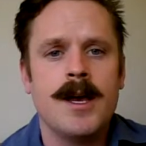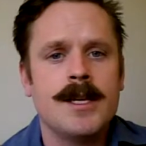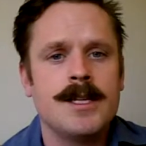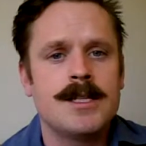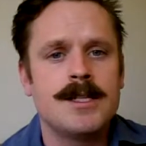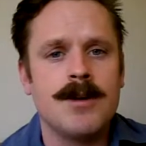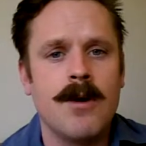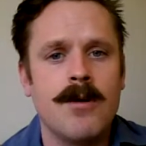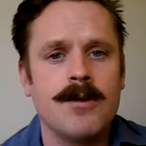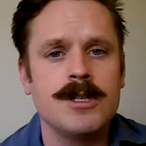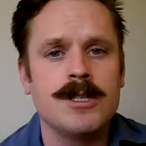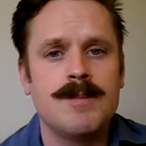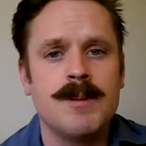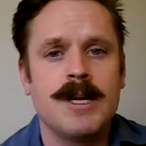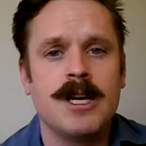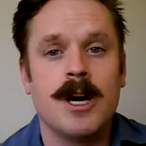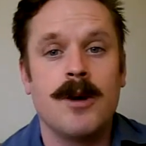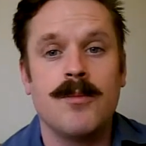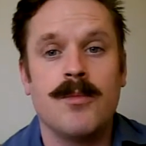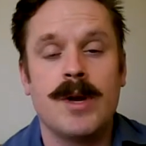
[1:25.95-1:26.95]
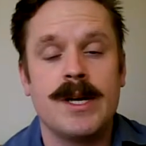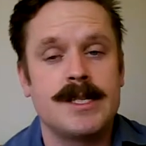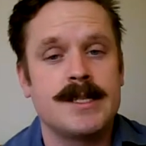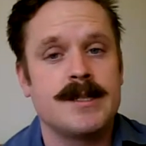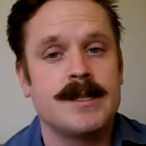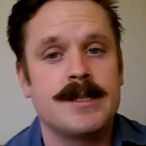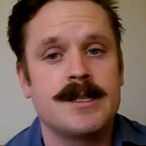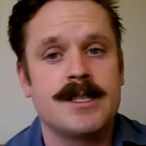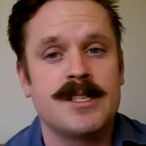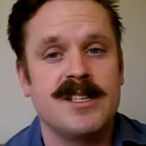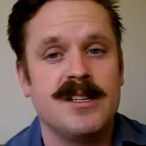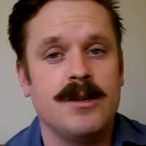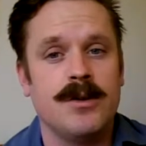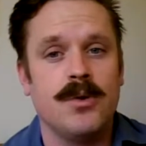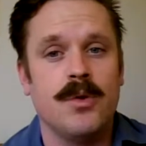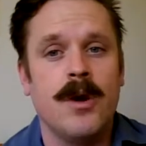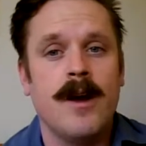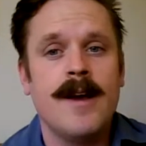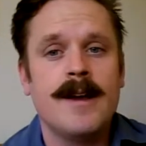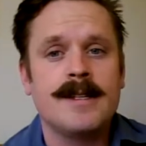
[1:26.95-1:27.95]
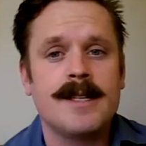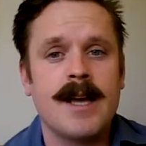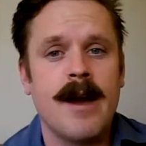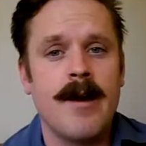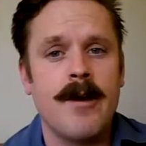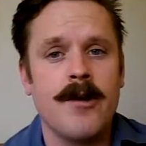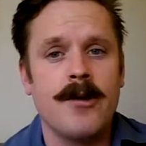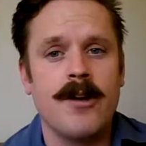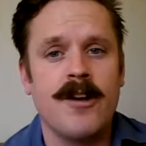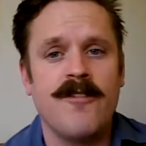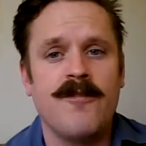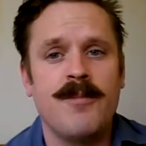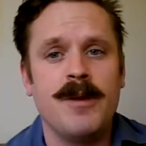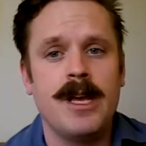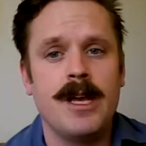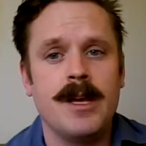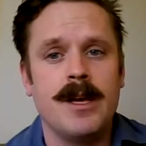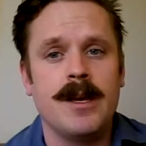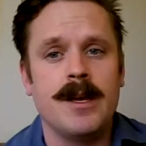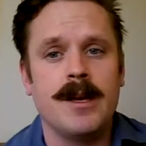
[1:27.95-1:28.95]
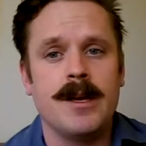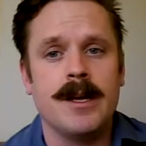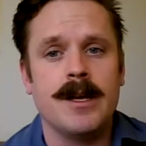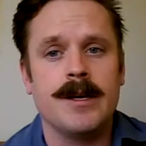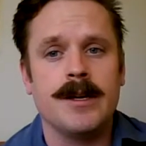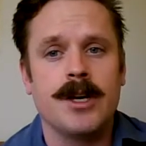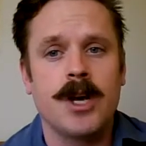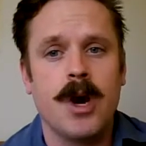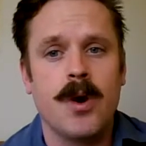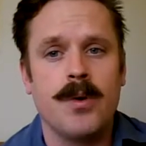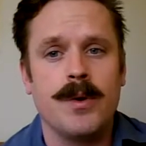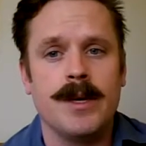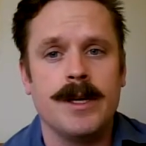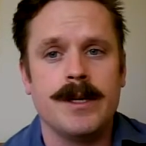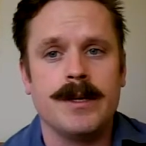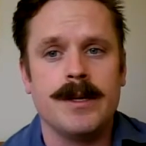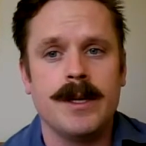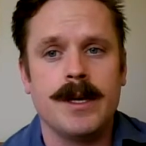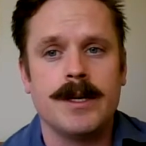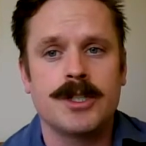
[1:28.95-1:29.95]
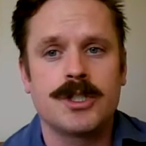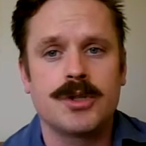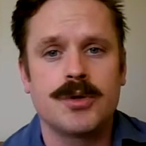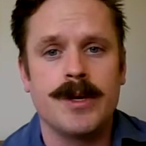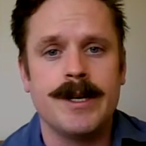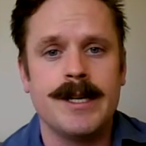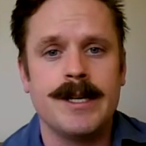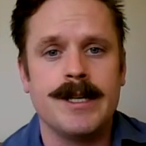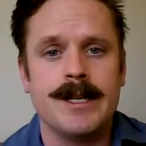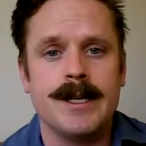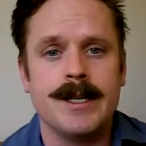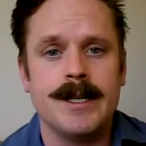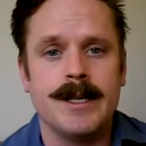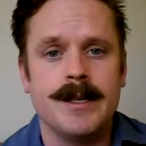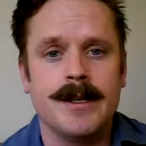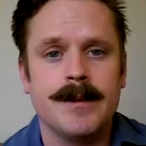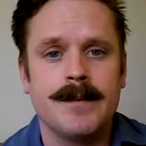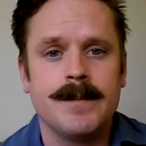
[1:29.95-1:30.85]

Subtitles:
Stones become restless too, tired of being encoded, a trinity.